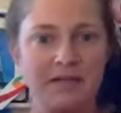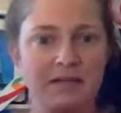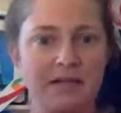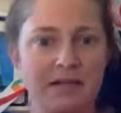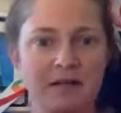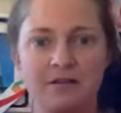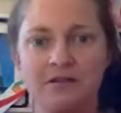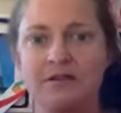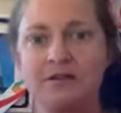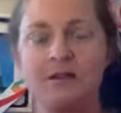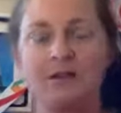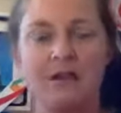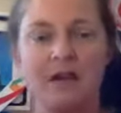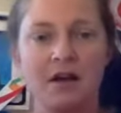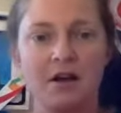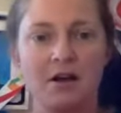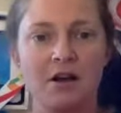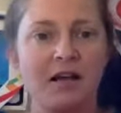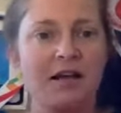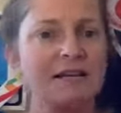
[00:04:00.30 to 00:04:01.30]
down to the
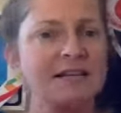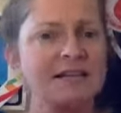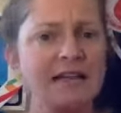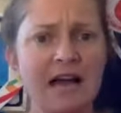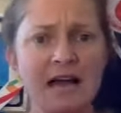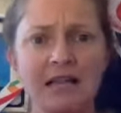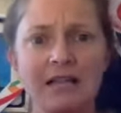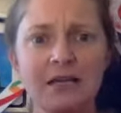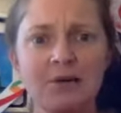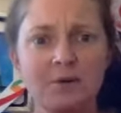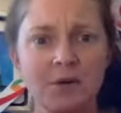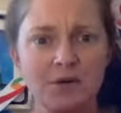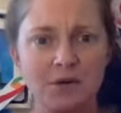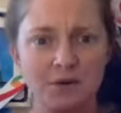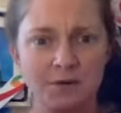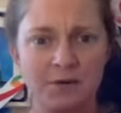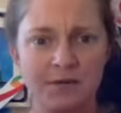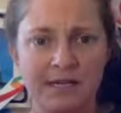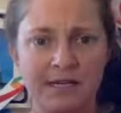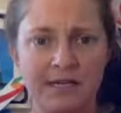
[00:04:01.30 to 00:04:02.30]
letter exactly what
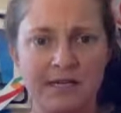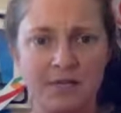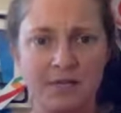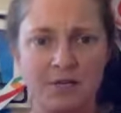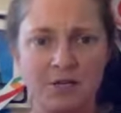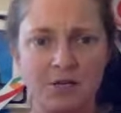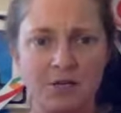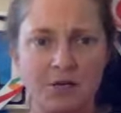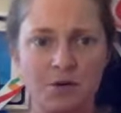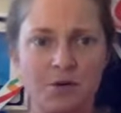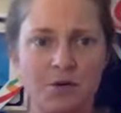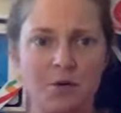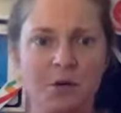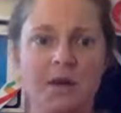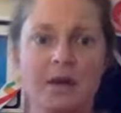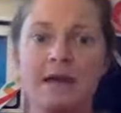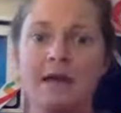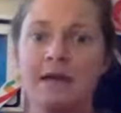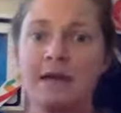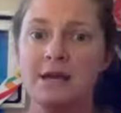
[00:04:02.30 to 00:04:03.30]
you need to do
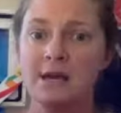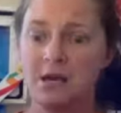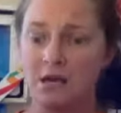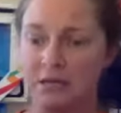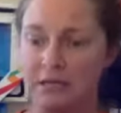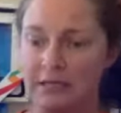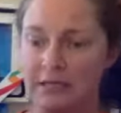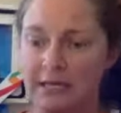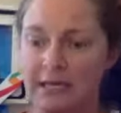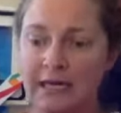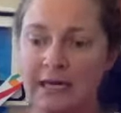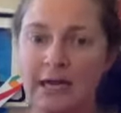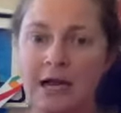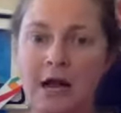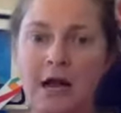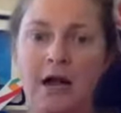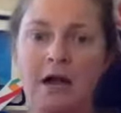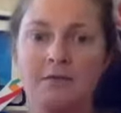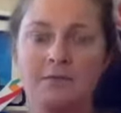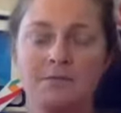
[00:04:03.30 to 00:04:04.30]
leading
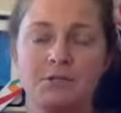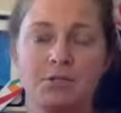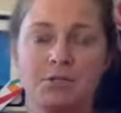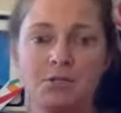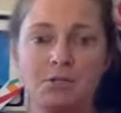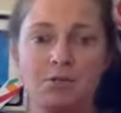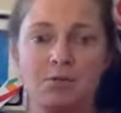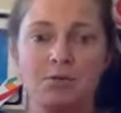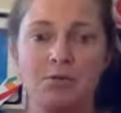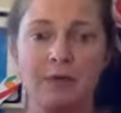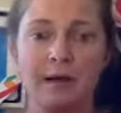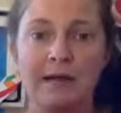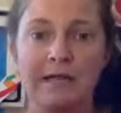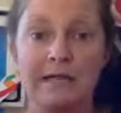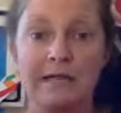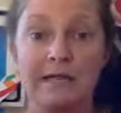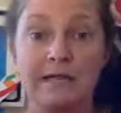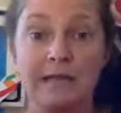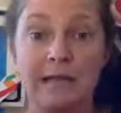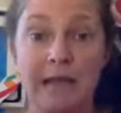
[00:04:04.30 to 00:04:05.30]
up to
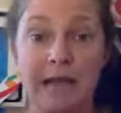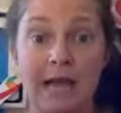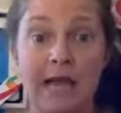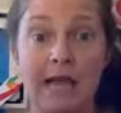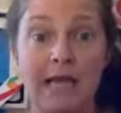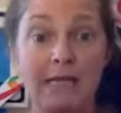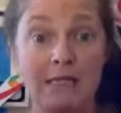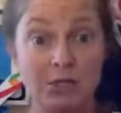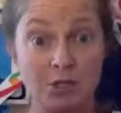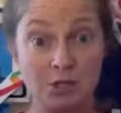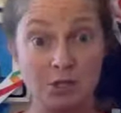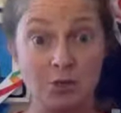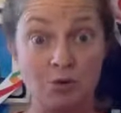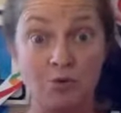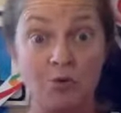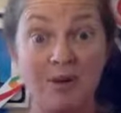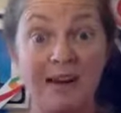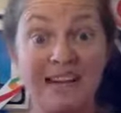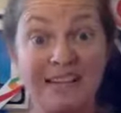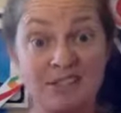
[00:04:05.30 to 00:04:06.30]
race day and to the
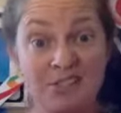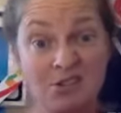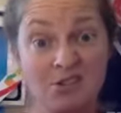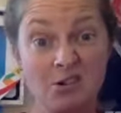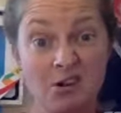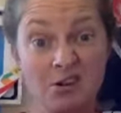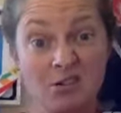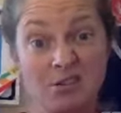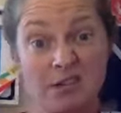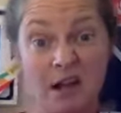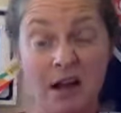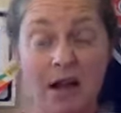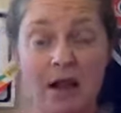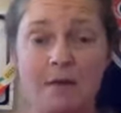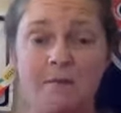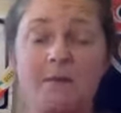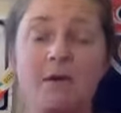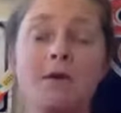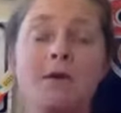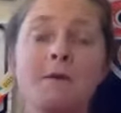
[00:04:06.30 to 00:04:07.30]
race start
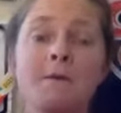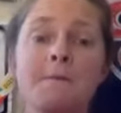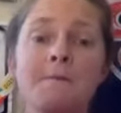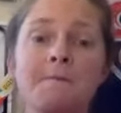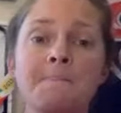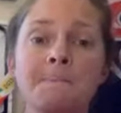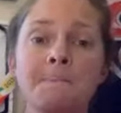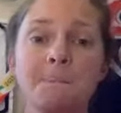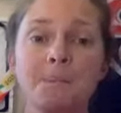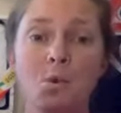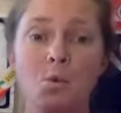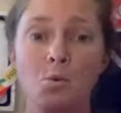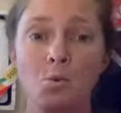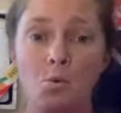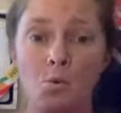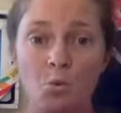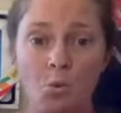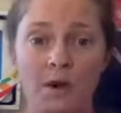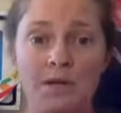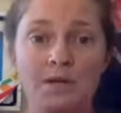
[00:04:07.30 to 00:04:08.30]
time
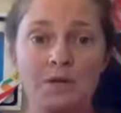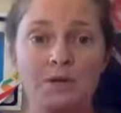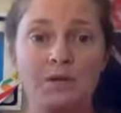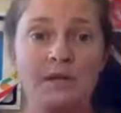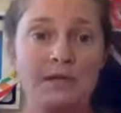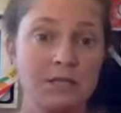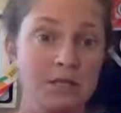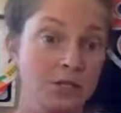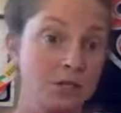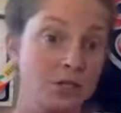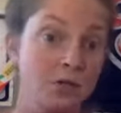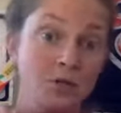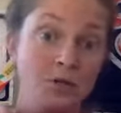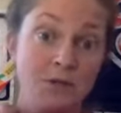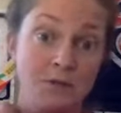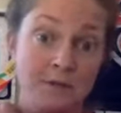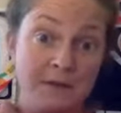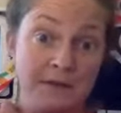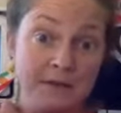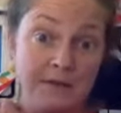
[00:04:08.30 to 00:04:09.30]
what you need to do
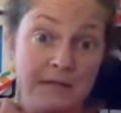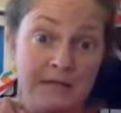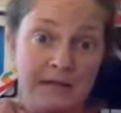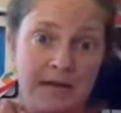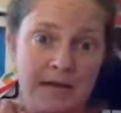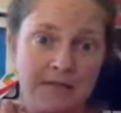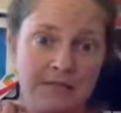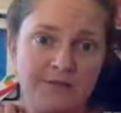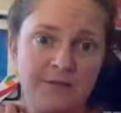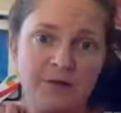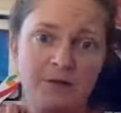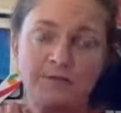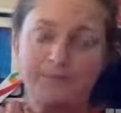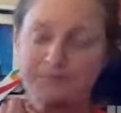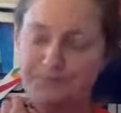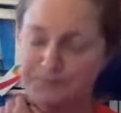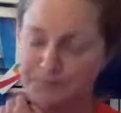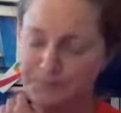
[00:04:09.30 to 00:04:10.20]
to be successful